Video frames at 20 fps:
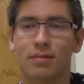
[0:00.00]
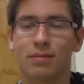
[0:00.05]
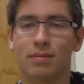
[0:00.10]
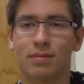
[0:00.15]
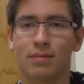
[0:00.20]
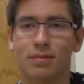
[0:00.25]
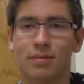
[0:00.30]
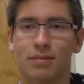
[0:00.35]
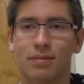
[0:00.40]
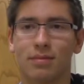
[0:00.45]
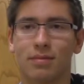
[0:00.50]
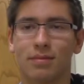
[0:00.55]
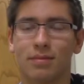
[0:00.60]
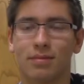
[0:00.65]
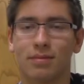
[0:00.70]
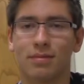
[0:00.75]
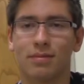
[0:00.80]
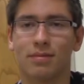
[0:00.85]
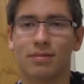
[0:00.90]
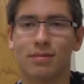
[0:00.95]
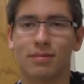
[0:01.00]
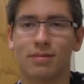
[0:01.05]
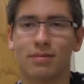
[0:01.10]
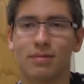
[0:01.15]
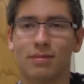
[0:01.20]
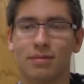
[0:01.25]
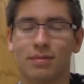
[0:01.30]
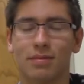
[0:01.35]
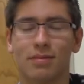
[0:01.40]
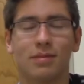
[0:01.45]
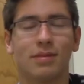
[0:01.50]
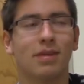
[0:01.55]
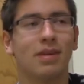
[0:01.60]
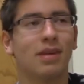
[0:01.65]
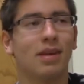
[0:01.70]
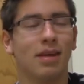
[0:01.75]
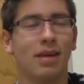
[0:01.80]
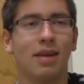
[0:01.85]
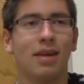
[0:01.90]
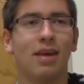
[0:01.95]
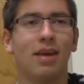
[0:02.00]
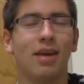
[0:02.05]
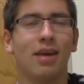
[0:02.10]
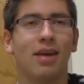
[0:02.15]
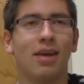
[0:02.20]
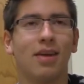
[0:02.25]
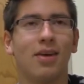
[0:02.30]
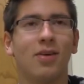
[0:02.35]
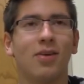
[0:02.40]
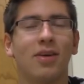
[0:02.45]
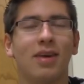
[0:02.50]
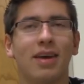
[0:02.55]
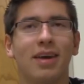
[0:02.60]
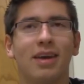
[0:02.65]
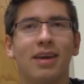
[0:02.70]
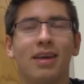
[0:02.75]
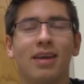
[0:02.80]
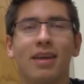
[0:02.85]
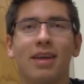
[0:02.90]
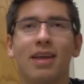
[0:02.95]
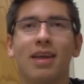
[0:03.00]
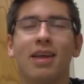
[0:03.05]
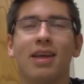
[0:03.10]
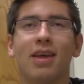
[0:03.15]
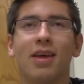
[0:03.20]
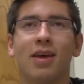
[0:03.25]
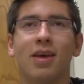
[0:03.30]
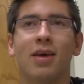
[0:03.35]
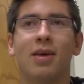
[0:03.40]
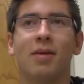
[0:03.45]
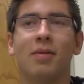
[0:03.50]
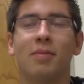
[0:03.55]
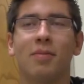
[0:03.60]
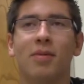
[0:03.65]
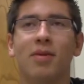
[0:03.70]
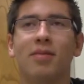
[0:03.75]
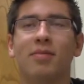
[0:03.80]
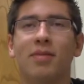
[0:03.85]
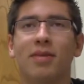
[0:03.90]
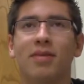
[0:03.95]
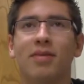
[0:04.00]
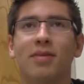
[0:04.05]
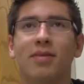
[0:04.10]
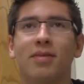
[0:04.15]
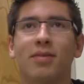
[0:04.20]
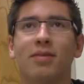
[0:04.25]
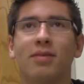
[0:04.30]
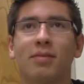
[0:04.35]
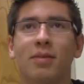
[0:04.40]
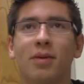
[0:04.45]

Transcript: here at Silver Creek? Okay, um, most pivotal